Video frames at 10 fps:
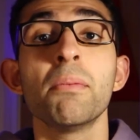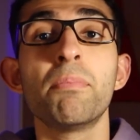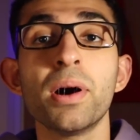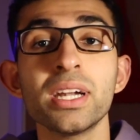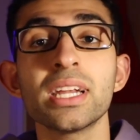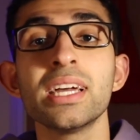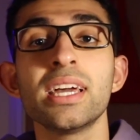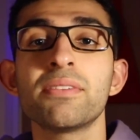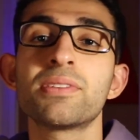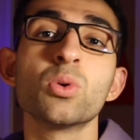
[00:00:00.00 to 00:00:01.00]
But
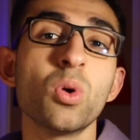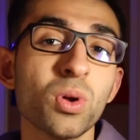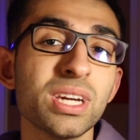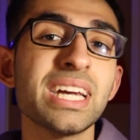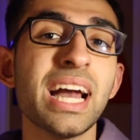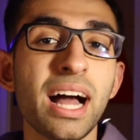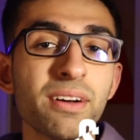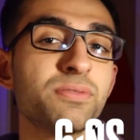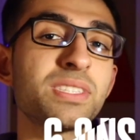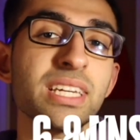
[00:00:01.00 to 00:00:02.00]
if you only
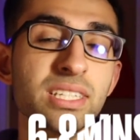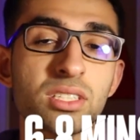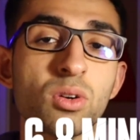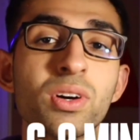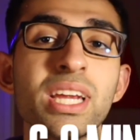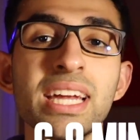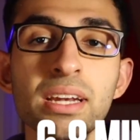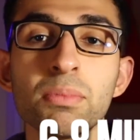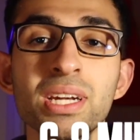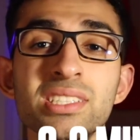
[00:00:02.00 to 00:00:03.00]
have 6 or
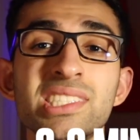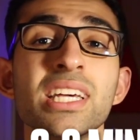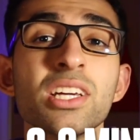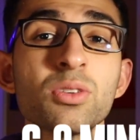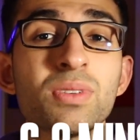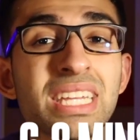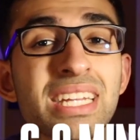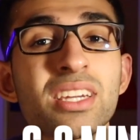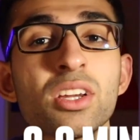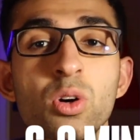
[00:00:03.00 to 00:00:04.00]
8 minutes, you
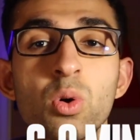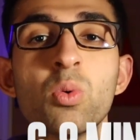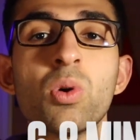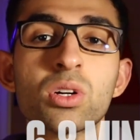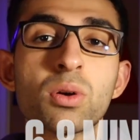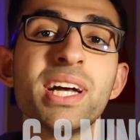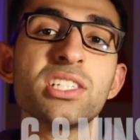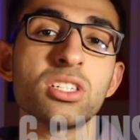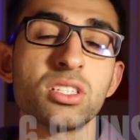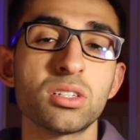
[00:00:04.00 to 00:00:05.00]
need to know what
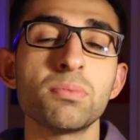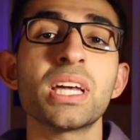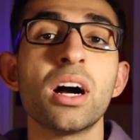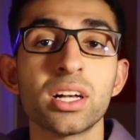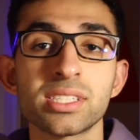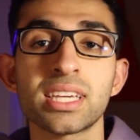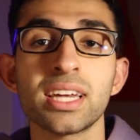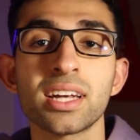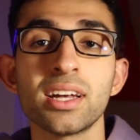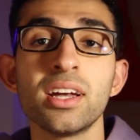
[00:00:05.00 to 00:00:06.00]
questions to be asking.